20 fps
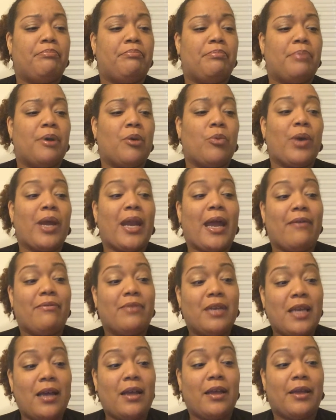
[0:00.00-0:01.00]
But what I've
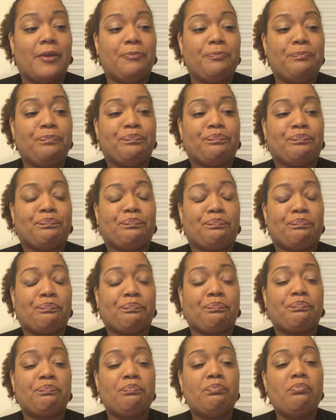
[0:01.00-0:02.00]
done,
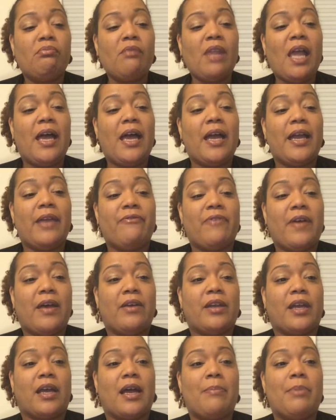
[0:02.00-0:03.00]
I
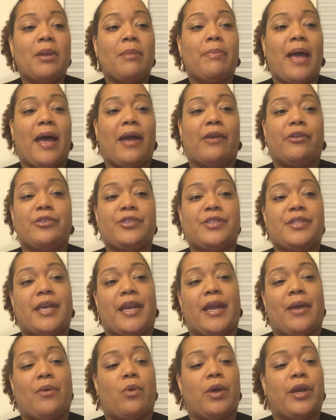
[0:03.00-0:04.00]
found a couple of patterns
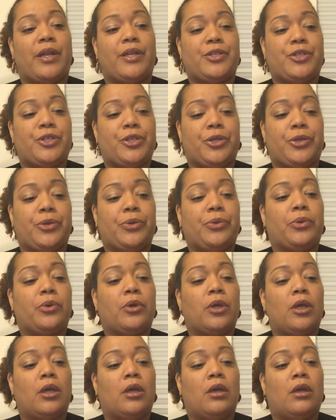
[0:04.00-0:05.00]
that I wanted to
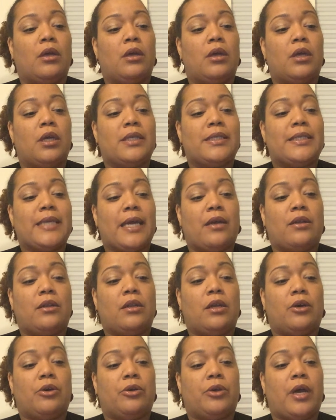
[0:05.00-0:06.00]

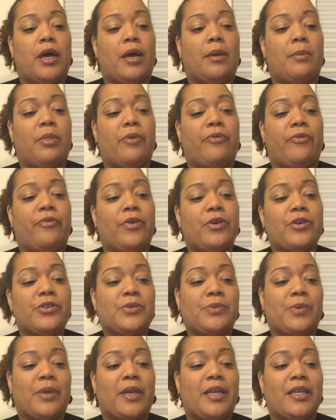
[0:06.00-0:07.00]
download. The
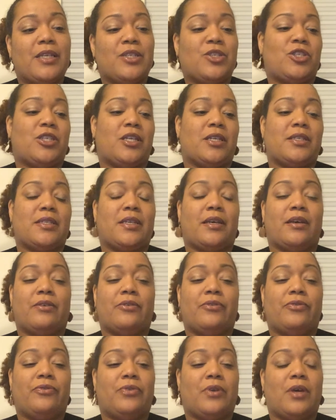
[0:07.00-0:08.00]
first one is just
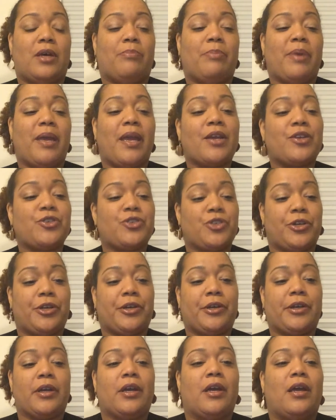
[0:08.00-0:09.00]
of a
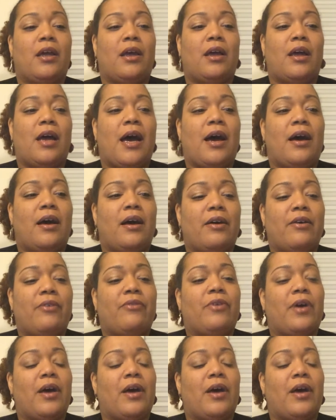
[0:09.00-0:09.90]
picture of